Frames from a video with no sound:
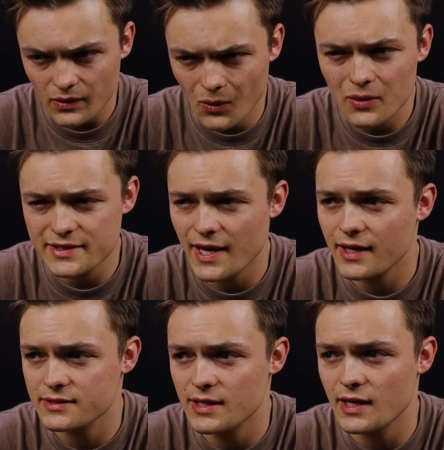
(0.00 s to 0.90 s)
or a
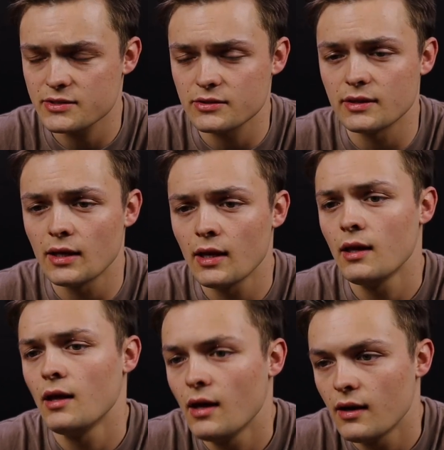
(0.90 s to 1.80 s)
text actually,
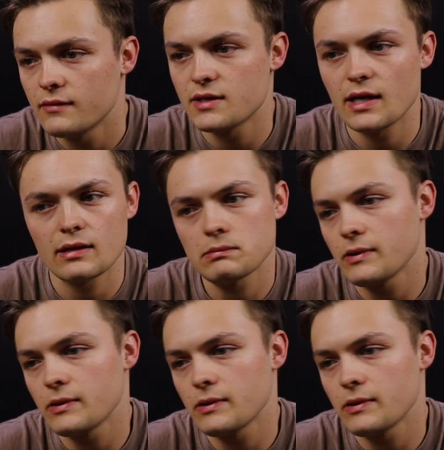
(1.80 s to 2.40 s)
saying,